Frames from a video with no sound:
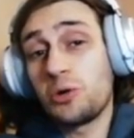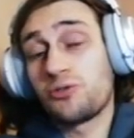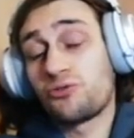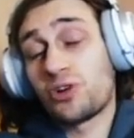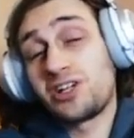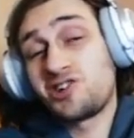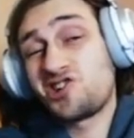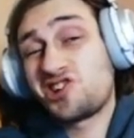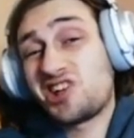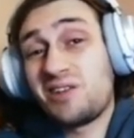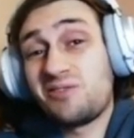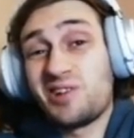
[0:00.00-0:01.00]
run and just
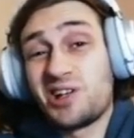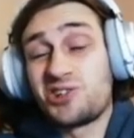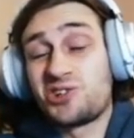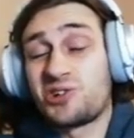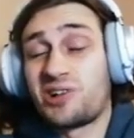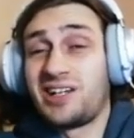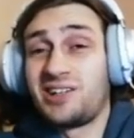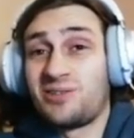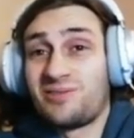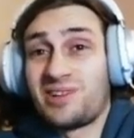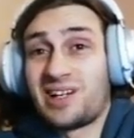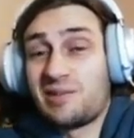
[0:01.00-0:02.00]
get it first try and don't
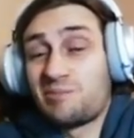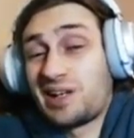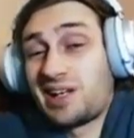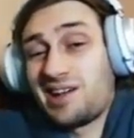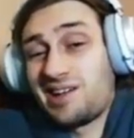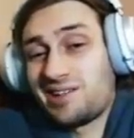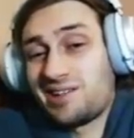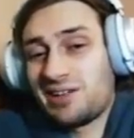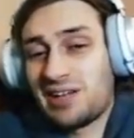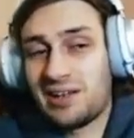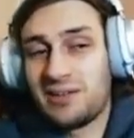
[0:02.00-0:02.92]
really and be like, oh, okay.